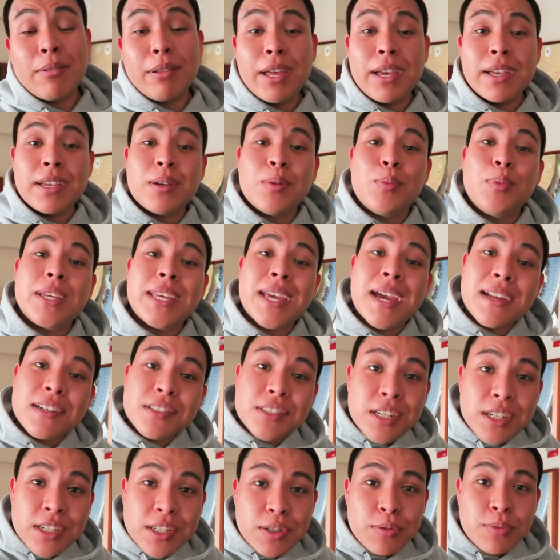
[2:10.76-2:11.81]
They're like, we can't
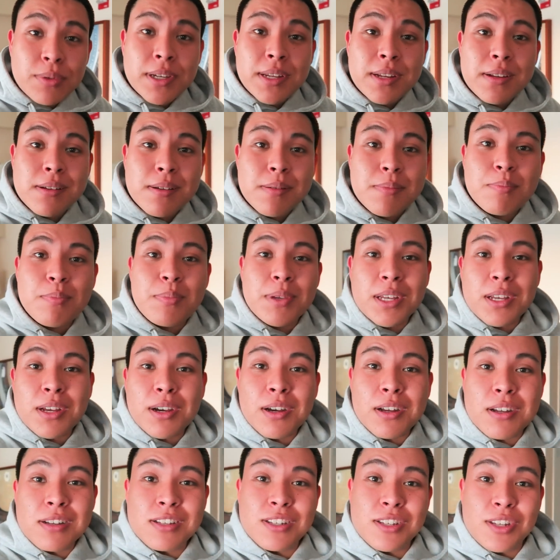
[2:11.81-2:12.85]
check you in
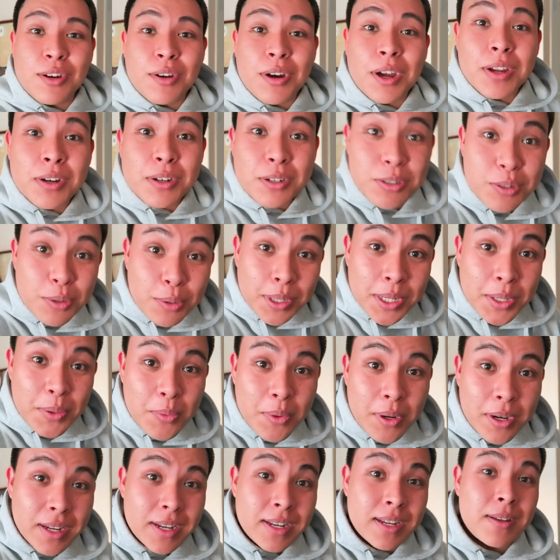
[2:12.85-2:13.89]
because you're under
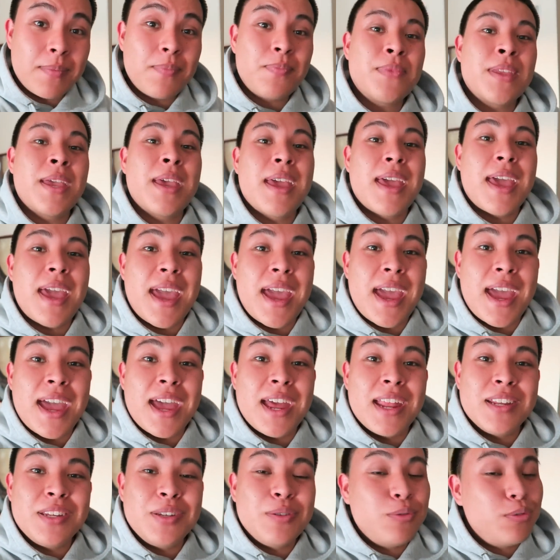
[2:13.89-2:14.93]
21
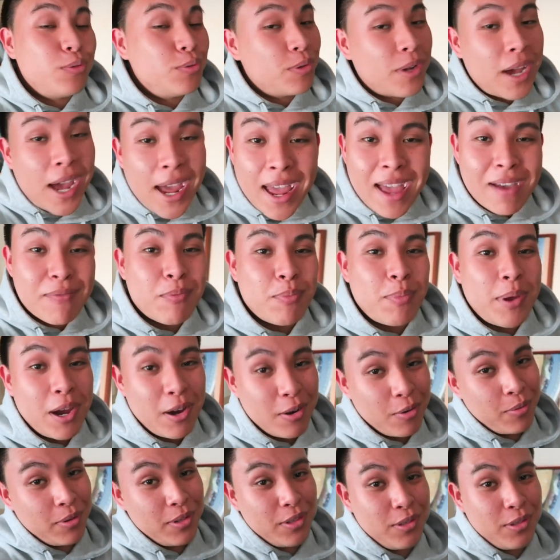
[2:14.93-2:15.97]
and you do not have a parent